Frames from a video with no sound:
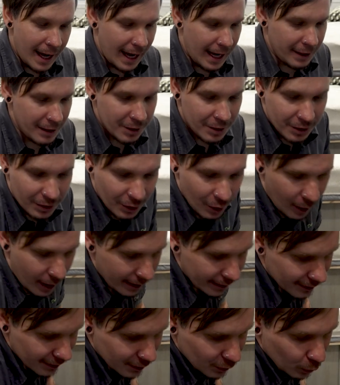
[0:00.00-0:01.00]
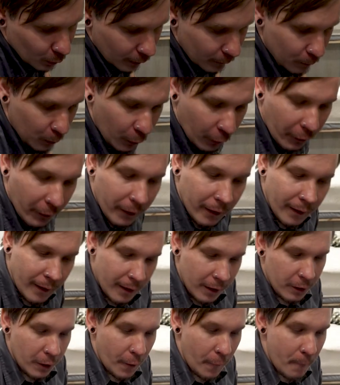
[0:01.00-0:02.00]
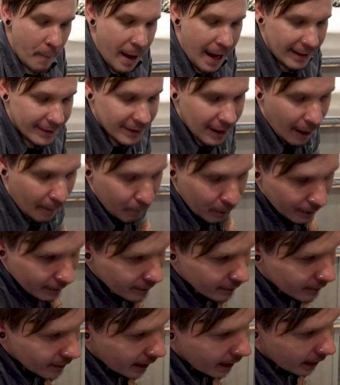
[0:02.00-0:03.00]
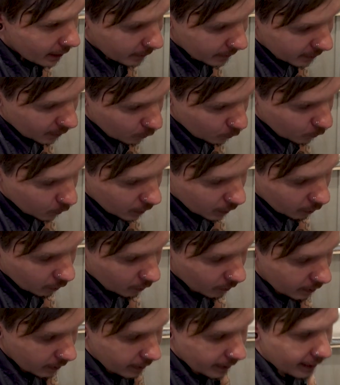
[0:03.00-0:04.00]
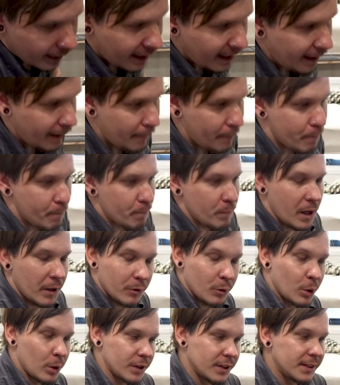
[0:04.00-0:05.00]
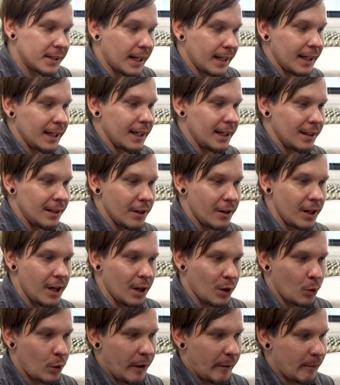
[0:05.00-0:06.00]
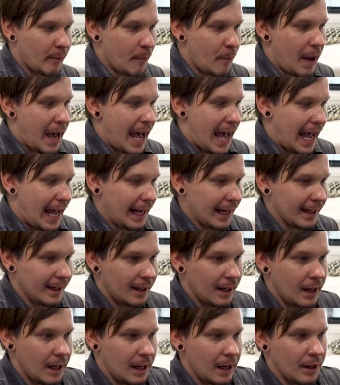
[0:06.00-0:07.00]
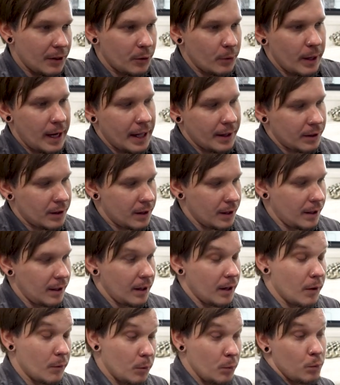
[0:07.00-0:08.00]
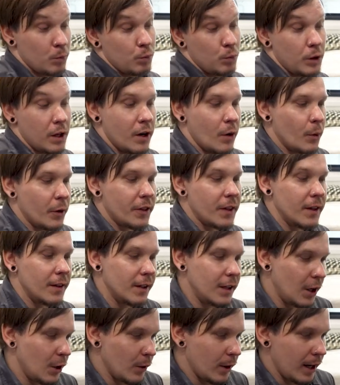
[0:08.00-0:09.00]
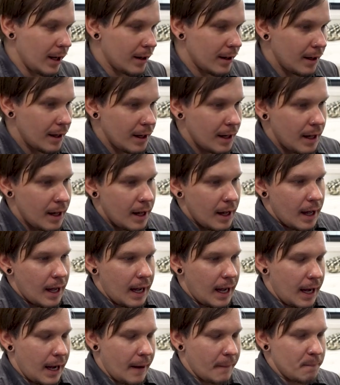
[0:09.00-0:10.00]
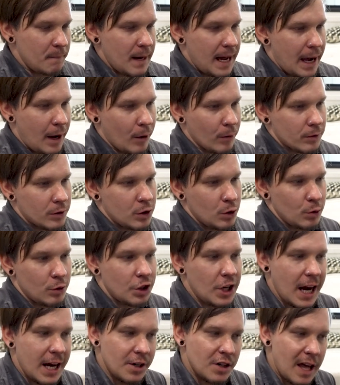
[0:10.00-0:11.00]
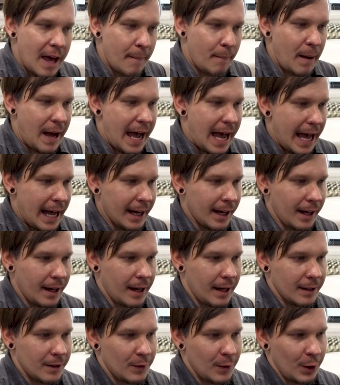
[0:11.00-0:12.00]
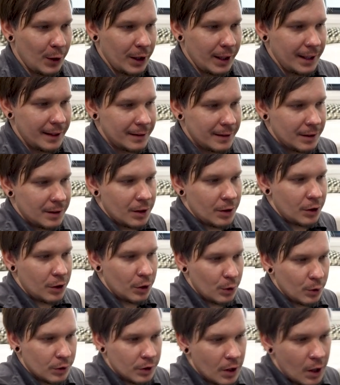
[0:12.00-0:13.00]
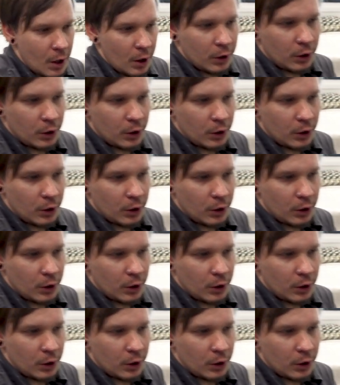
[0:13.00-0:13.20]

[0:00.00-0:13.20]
And you just go ahead and sweep your mess up into there, and it will, of course, suck it into the equipped bag throughout the, you know, within the unit. Now to change that bag, it's very easy to do so.